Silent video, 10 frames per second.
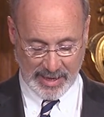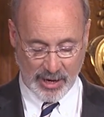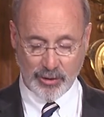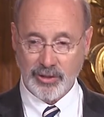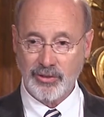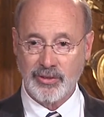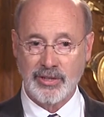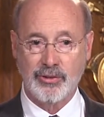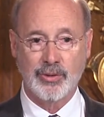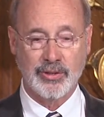our
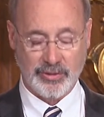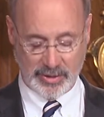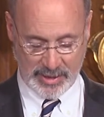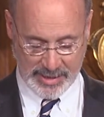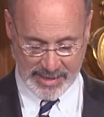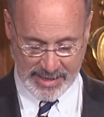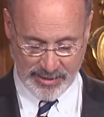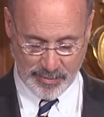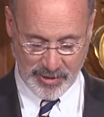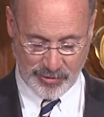constituents
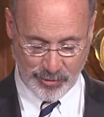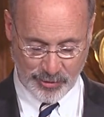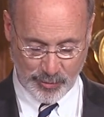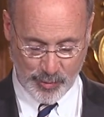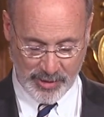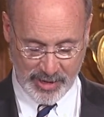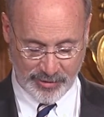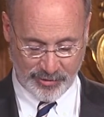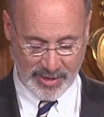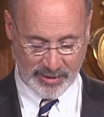need to be sure that when
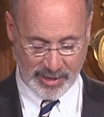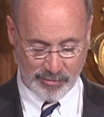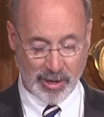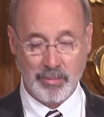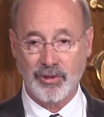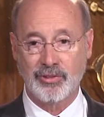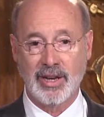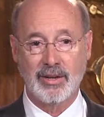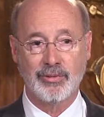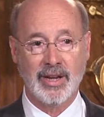they send a
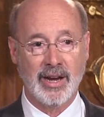representative to